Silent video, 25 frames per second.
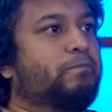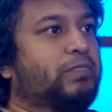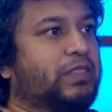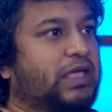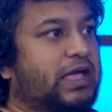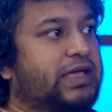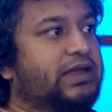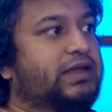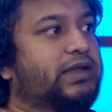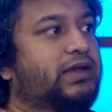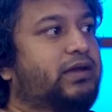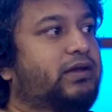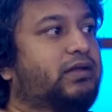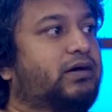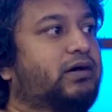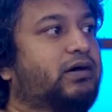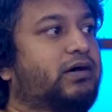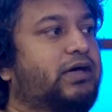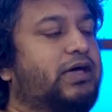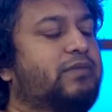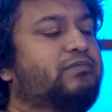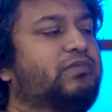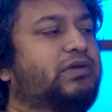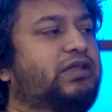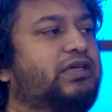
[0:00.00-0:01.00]
I did
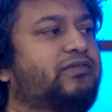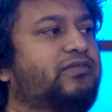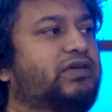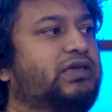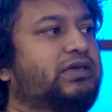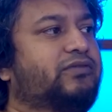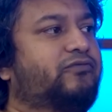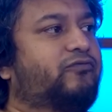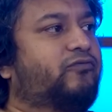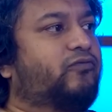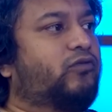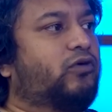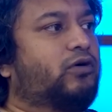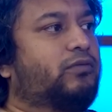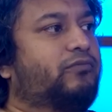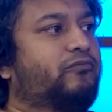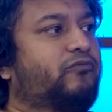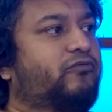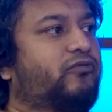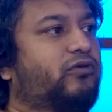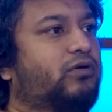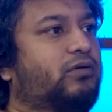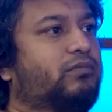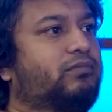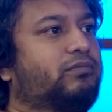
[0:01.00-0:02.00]
MTV
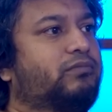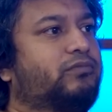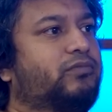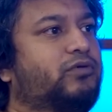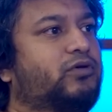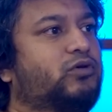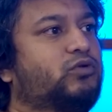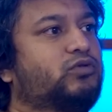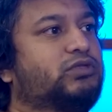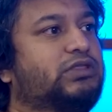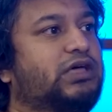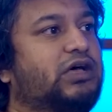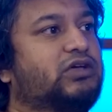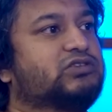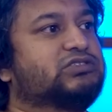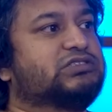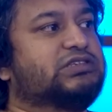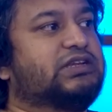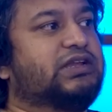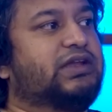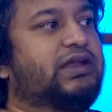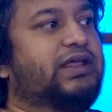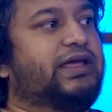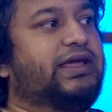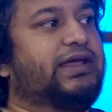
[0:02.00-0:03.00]
from
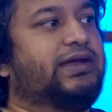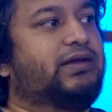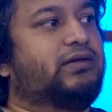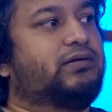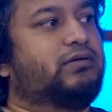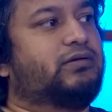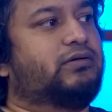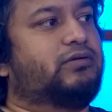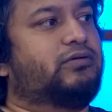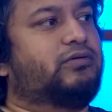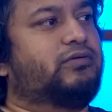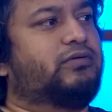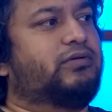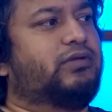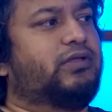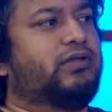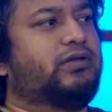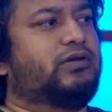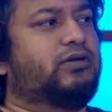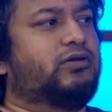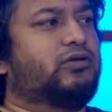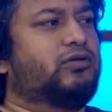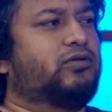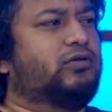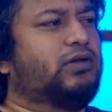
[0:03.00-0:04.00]
2008,
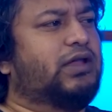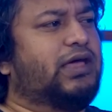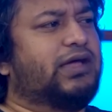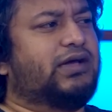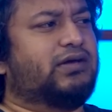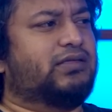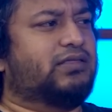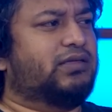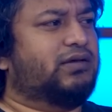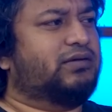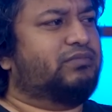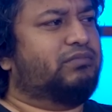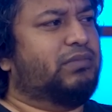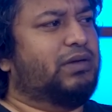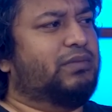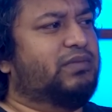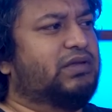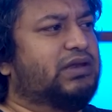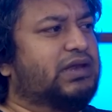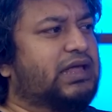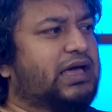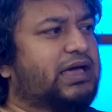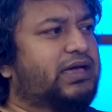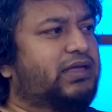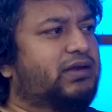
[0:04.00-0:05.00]
like I think maybe
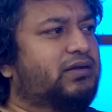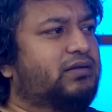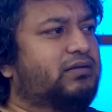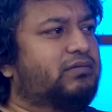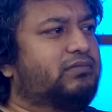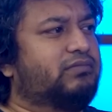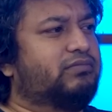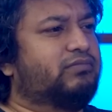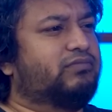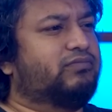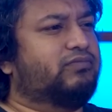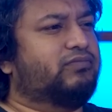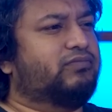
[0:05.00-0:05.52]
9-10